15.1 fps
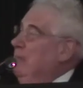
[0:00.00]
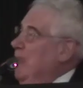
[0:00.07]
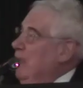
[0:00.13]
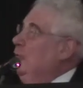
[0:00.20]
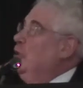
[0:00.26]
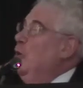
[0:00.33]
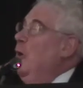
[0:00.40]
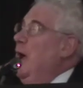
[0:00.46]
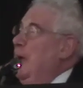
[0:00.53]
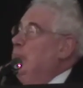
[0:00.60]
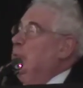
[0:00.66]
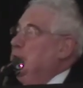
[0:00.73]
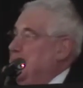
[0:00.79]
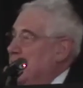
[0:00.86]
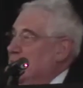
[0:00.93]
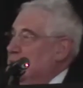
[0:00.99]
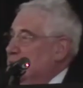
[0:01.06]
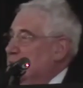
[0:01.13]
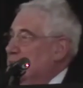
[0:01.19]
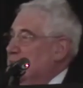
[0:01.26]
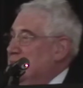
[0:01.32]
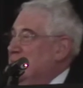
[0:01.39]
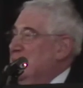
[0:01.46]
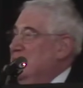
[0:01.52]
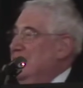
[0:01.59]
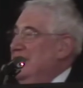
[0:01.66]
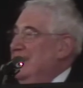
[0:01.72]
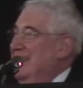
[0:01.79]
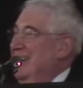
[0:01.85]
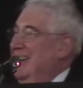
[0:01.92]
even though I am pretentious,
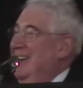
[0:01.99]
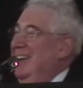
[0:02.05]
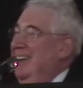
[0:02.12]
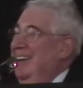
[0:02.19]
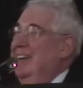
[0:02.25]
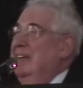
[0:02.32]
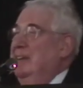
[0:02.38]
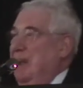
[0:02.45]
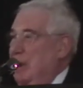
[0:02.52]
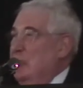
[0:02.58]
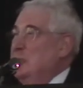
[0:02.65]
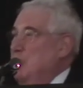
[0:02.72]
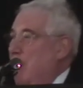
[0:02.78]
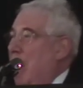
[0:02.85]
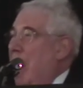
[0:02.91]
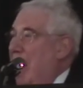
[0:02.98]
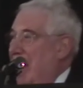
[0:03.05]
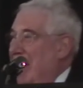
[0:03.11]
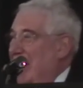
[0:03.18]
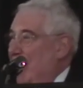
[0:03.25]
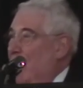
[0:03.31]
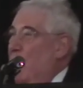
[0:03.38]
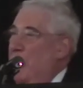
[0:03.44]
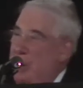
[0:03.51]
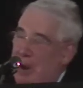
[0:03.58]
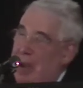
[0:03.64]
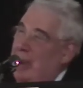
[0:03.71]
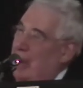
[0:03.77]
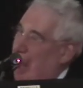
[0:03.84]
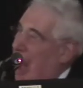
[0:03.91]
here's why. Or,
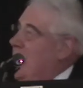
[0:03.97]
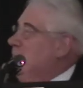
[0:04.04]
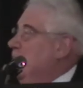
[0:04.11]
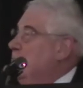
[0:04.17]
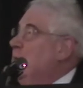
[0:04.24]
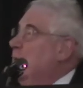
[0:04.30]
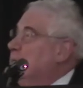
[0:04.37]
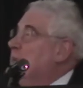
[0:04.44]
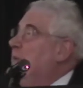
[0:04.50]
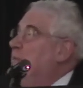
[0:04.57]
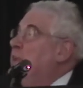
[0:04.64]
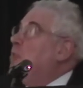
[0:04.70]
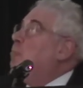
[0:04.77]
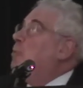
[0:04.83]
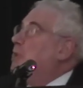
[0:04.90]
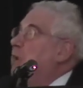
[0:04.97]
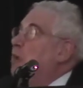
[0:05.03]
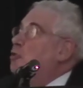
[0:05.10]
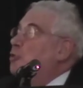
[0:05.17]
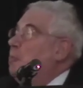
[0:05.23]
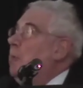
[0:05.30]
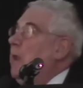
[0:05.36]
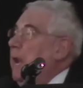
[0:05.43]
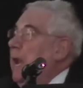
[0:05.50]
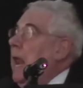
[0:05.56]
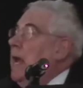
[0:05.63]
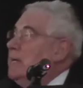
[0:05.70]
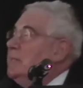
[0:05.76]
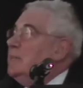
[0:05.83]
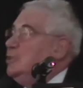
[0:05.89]
I sometimes give into pretension, but it
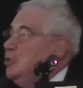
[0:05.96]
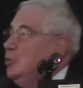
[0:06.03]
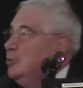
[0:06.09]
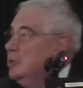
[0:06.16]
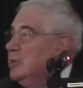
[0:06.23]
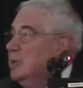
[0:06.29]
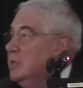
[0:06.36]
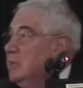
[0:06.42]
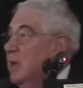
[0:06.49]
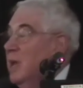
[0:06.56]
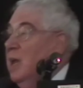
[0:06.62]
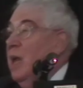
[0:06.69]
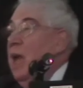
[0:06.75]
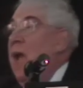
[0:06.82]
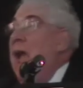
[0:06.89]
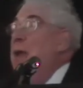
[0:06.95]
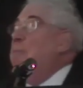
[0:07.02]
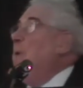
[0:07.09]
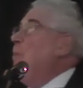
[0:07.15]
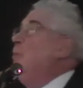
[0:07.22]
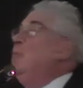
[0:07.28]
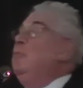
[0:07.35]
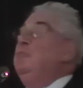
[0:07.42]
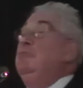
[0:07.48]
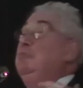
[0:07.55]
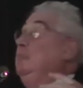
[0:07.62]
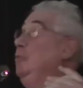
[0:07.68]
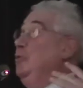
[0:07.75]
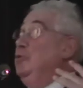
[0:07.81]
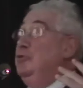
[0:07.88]
has its uses. And people
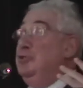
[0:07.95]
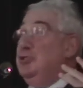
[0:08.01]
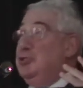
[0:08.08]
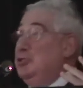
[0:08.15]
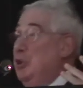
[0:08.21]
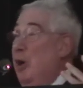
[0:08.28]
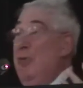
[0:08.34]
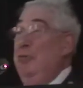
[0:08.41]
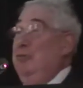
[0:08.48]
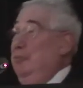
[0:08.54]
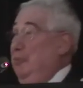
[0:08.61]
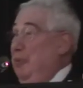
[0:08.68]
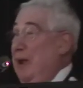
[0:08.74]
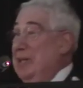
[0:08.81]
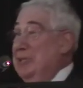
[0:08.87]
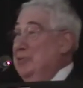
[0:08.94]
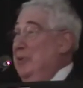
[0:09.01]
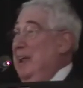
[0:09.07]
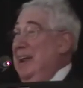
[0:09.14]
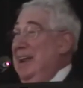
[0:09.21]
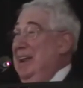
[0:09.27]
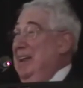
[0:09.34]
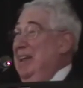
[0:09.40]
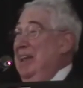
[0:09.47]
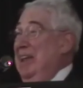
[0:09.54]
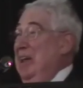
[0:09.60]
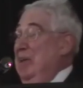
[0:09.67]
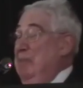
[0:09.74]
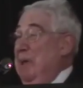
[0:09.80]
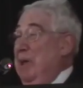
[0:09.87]
were so frustrated
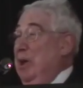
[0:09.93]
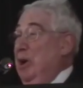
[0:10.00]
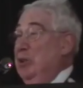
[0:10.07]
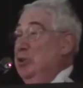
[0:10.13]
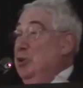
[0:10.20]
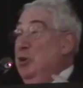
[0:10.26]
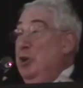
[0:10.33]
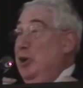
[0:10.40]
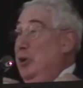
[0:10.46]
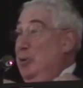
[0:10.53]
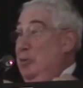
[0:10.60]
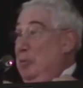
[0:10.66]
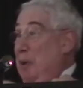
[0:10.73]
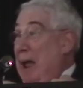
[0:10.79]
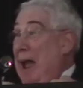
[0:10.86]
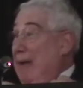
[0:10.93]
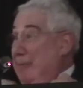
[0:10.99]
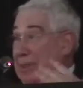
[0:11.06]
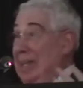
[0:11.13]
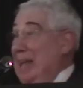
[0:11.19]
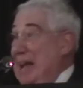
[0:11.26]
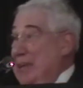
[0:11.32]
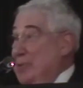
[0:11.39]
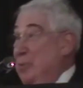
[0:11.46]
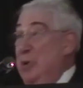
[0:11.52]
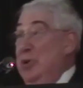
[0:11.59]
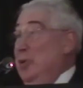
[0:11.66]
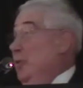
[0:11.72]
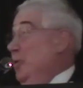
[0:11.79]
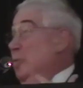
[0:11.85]
because you couldn't have the last
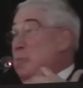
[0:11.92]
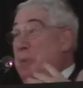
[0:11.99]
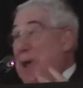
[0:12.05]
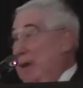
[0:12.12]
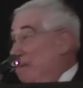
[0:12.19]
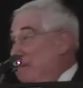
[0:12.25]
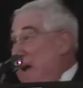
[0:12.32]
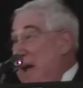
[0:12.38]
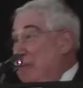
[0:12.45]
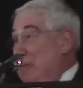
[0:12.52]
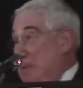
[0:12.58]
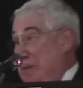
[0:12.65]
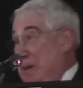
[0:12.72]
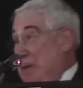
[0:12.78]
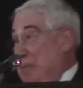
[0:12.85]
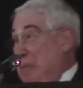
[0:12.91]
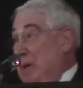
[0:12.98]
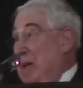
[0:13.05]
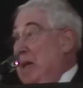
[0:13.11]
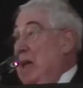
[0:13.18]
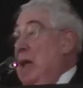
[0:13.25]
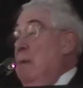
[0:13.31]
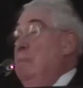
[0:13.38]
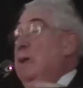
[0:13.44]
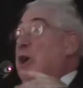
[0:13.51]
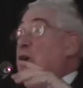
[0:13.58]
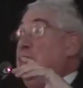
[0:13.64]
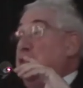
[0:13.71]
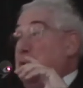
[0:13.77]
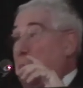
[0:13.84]
word. You couldn't win a fight with him
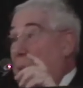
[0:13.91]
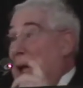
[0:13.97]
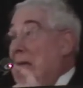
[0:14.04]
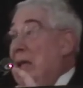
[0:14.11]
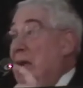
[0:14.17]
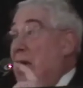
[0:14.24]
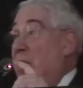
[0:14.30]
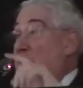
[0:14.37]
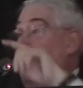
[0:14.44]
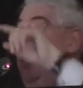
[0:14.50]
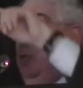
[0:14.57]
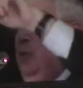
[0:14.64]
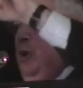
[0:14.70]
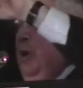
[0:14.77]
because the way he argued